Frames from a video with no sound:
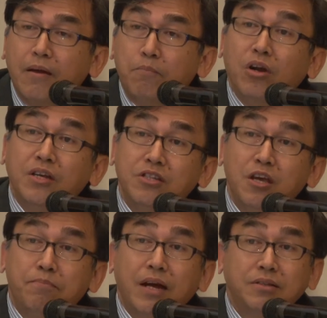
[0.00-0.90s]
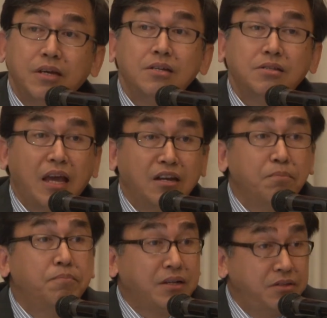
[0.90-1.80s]
policy practice and the
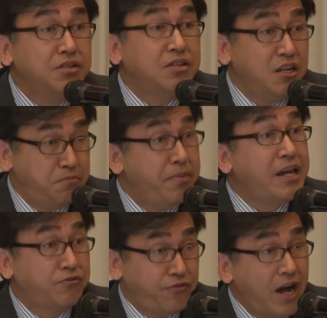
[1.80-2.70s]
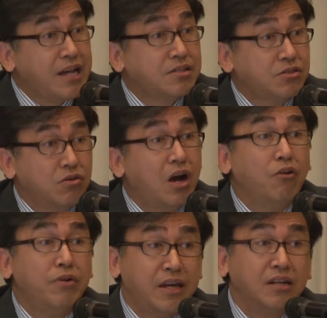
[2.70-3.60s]
practice that is best for us, so how
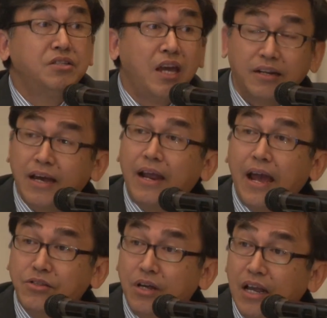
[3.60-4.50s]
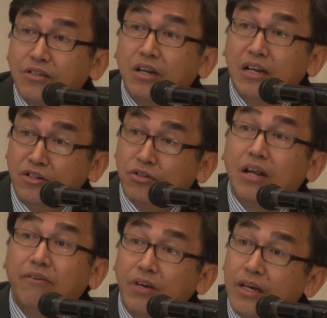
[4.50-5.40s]
we can take that as a lesson learned so
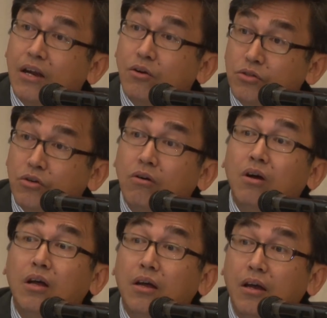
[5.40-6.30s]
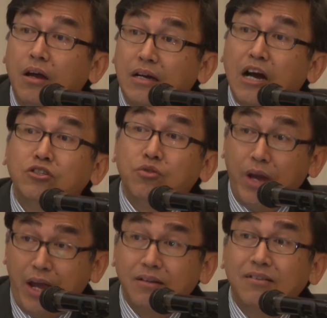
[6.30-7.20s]
that we can also
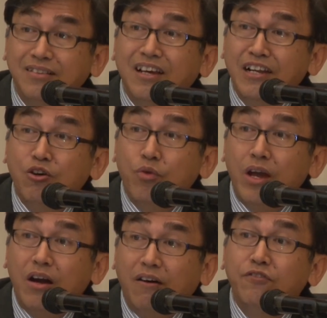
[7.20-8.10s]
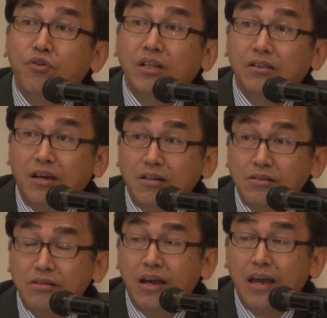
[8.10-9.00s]
cultivate the new way of doing
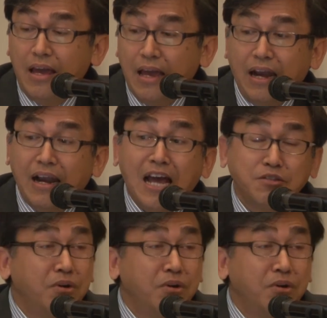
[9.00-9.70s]
things. And last